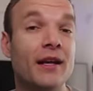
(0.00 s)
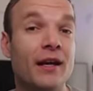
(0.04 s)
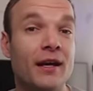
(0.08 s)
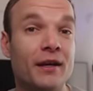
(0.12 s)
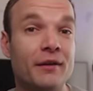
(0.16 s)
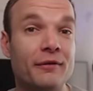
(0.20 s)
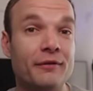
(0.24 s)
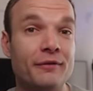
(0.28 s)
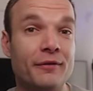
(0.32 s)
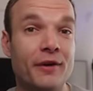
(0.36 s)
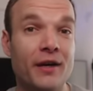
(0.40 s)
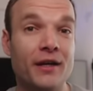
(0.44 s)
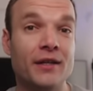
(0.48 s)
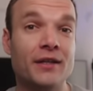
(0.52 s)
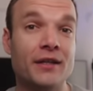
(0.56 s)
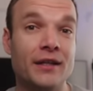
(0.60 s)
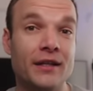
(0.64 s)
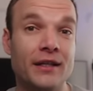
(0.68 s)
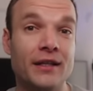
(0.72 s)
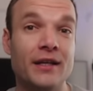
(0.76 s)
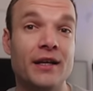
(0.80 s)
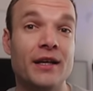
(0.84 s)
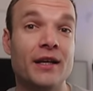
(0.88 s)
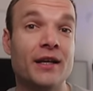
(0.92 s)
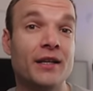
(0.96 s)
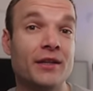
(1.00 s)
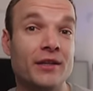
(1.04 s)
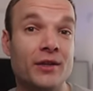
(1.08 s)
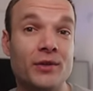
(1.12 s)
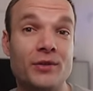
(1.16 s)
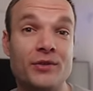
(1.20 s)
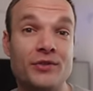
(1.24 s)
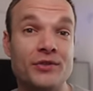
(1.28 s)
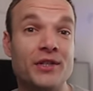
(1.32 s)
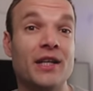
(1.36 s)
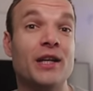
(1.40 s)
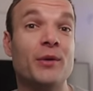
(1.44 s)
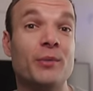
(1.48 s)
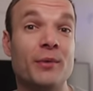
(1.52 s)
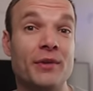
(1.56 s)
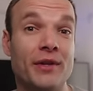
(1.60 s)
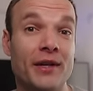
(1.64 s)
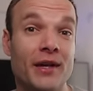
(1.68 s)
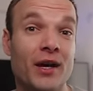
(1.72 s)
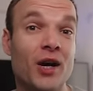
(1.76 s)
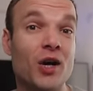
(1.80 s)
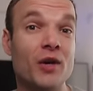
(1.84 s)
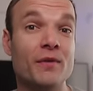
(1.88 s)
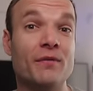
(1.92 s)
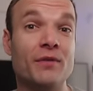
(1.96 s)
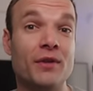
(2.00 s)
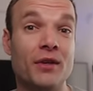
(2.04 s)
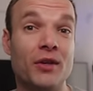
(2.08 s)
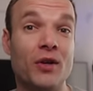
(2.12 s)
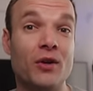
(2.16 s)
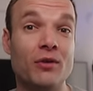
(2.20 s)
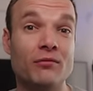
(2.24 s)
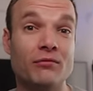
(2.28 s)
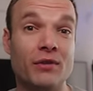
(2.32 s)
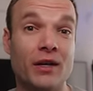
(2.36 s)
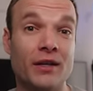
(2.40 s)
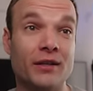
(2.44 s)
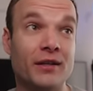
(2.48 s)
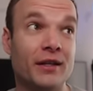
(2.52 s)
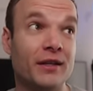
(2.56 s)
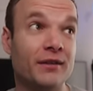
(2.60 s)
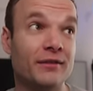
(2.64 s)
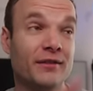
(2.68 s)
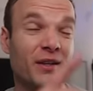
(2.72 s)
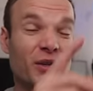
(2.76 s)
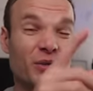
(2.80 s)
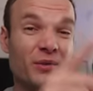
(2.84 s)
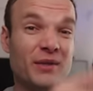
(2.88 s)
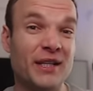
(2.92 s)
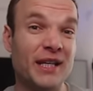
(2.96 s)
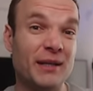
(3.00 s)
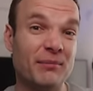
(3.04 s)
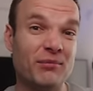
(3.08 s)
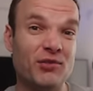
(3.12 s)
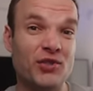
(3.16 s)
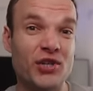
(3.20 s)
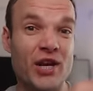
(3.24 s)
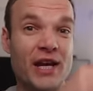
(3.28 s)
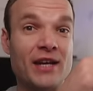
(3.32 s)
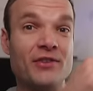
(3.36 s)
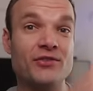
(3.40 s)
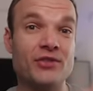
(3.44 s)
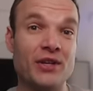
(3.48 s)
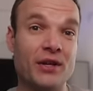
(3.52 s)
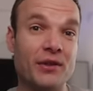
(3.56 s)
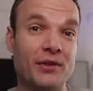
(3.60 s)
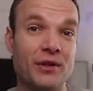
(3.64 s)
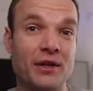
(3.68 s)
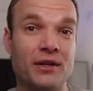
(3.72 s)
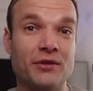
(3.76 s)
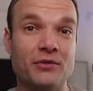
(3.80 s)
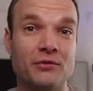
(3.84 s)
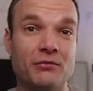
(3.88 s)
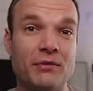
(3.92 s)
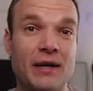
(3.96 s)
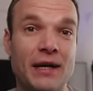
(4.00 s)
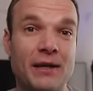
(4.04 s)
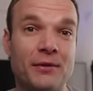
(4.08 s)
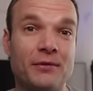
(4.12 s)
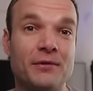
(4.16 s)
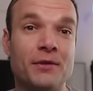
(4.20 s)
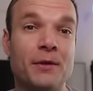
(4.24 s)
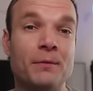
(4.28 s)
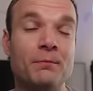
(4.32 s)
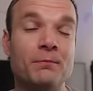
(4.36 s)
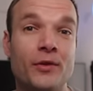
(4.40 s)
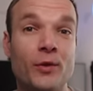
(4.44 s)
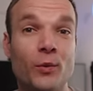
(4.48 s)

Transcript: And finally, you stick with it over the long run and don't keep changing things around.